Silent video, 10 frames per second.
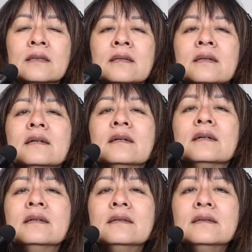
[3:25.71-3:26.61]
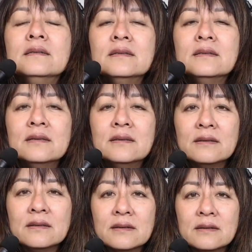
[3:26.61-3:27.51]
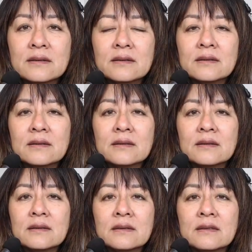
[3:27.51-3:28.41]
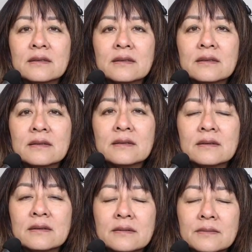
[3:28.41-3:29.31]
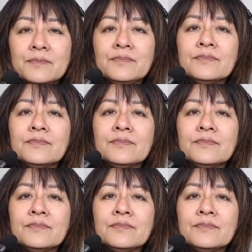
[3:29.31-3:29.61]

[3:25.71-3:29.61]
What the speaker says: (silent)